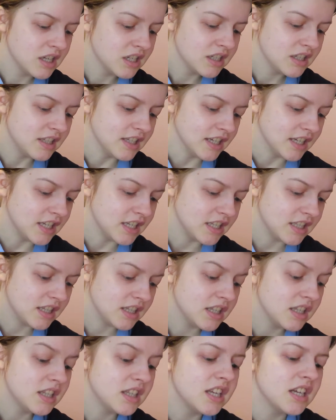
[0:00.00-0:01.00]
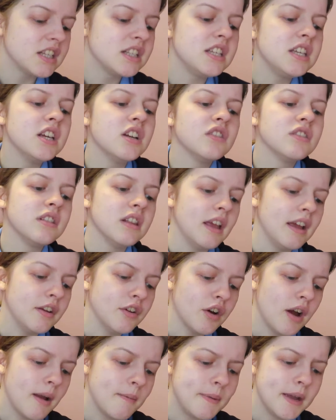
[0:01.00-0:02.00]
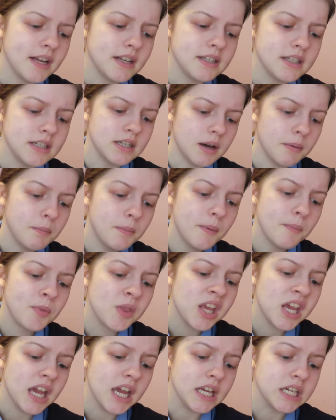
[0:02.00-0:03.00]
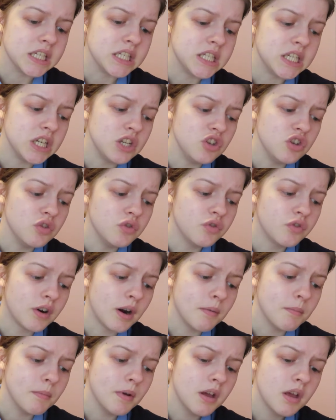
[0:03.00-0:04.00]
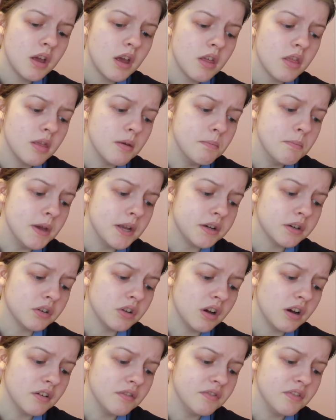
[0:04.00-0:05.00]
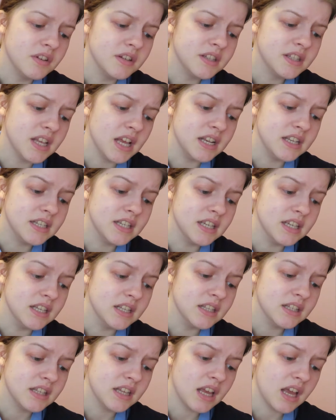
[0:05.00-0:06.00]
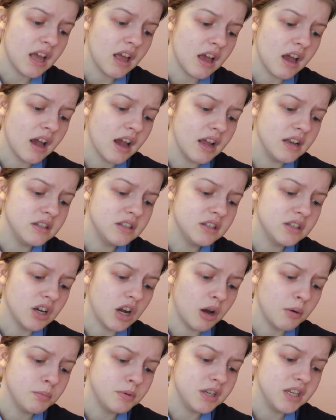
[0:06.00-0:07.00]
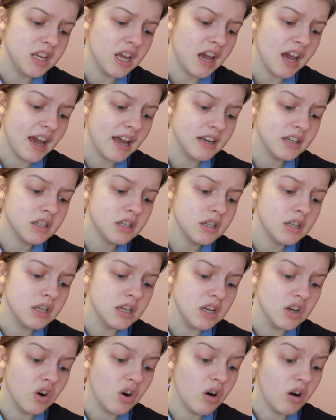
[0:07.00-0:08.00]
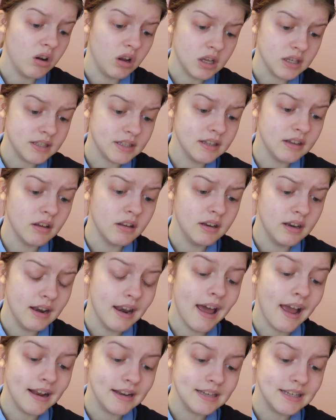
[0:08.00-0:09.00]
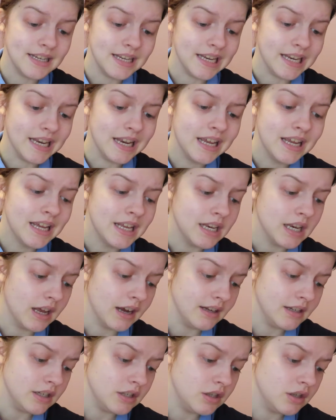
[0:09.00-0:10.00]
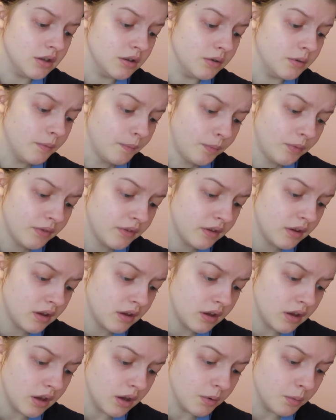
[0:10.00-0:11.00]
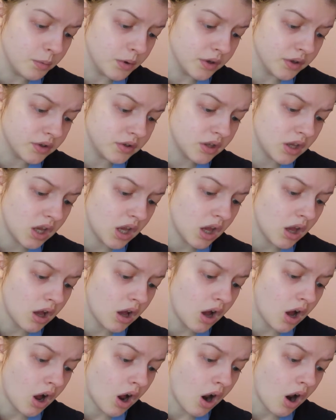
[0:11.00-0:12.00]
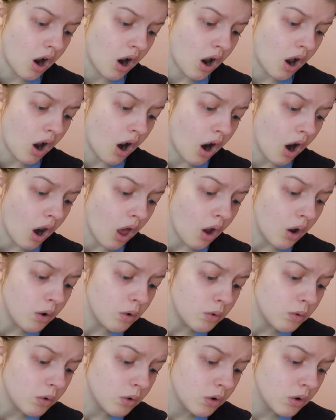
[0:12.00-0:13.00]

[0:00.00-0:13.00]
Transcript: 6 years later, I picked up and continued from the middle of the sentence I'd stopped at in August 1992. It was, "Hello?